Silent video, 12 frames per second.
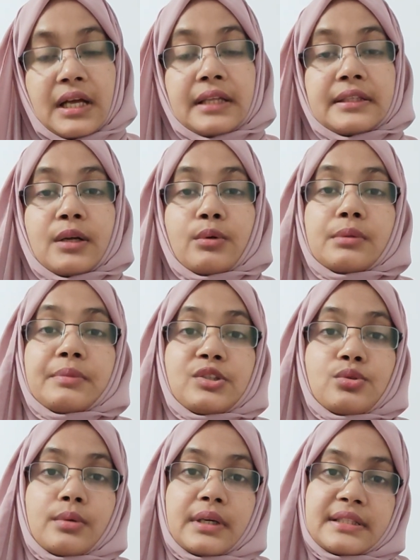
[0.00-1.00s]
And there will be
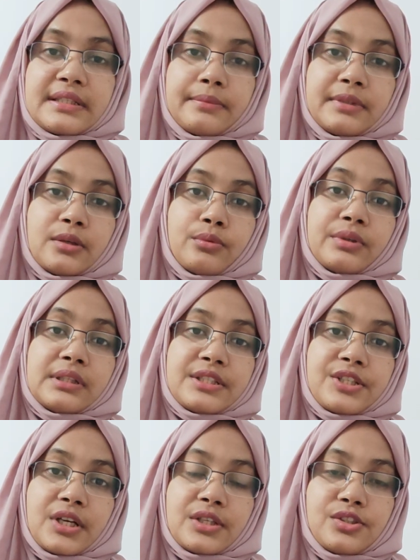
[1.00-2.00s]
two examiners who will
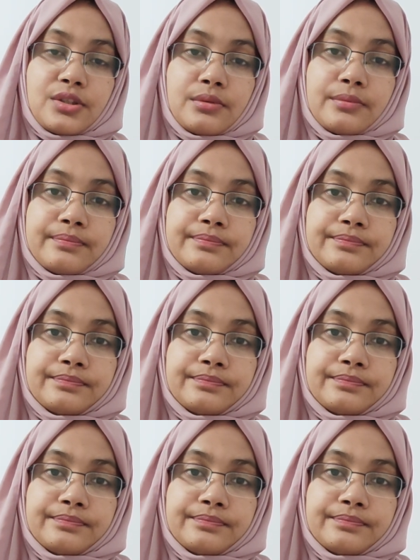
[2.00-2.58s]
judge you.